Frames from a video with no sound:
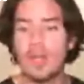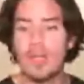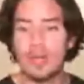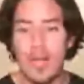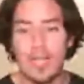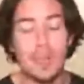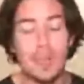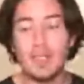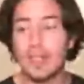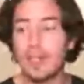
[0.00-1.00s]
inner
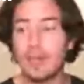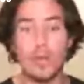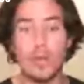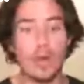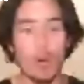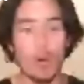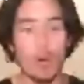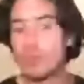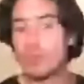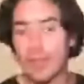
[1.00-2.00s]
aspects, and we are
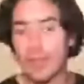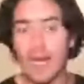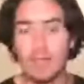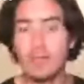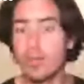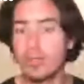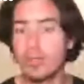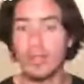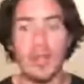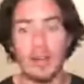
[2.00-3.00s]
all doing that all
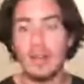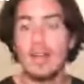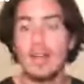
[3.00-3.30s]
together.